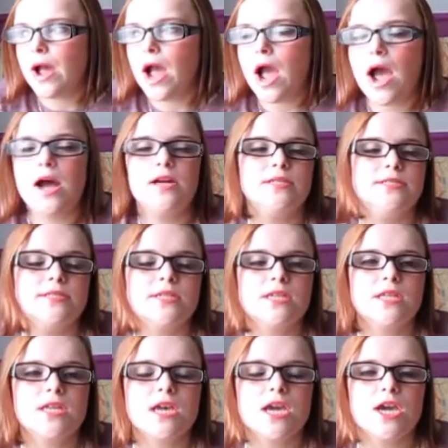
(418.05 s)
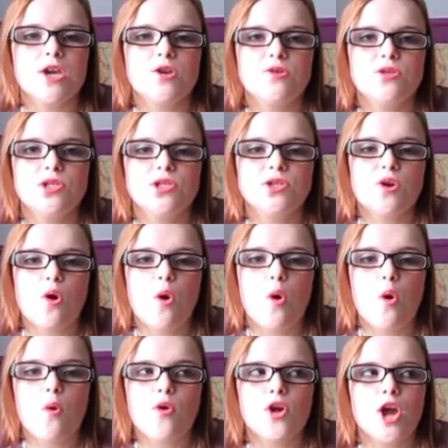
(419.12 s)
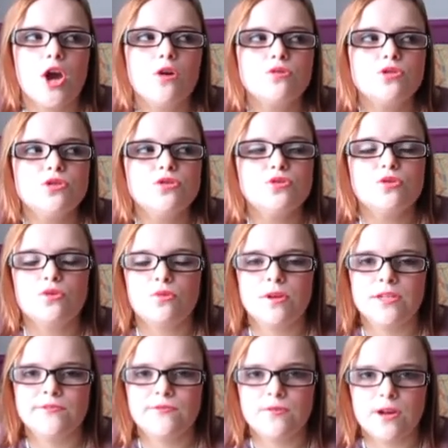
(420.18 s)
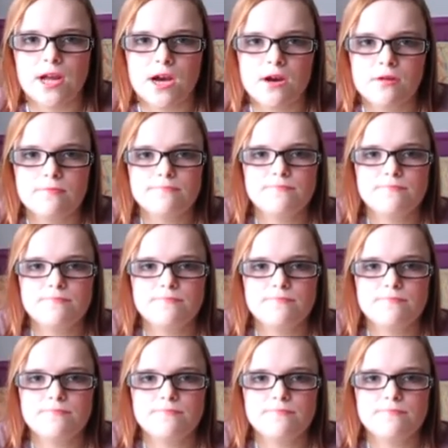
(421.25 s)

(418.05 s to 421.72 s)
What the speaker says: and it used to, the curls used to always fall out.